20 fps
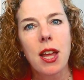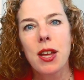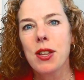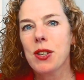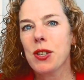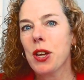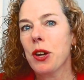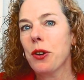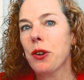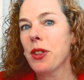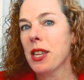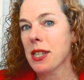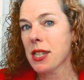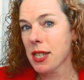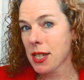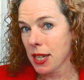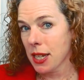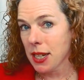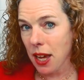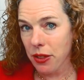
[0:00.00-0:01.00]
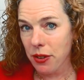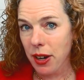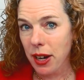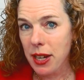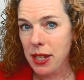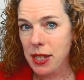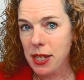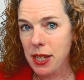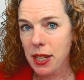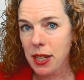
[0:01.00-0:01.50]
So this is another
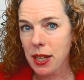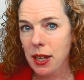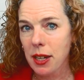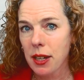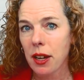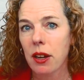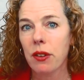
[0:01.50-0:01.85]
idea